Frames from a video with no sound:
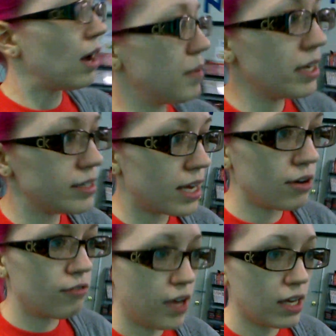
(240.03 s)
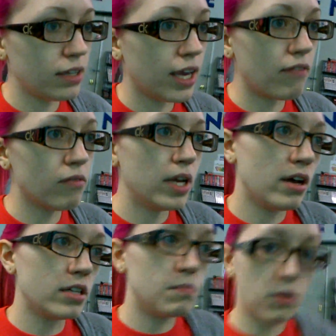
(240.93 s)
know, I'm a Nintendo fan like
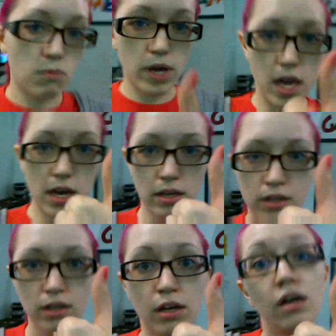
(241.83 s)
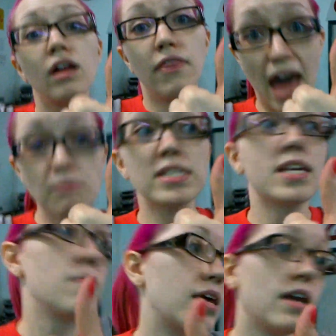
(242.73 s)
everybody else, but the Wii, that was
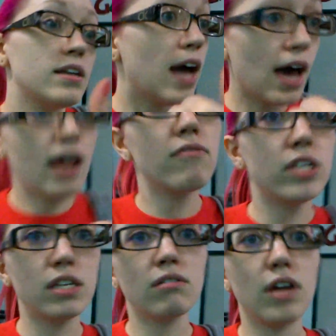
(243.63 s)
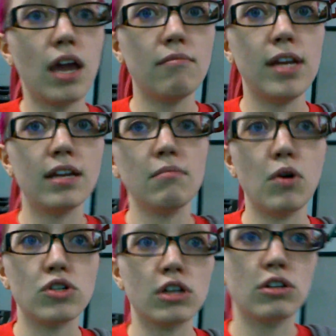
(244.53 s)
gimmicky. Not every single game needed
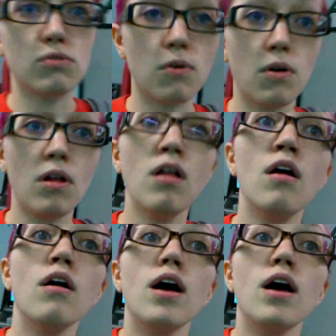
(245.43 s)
motion control.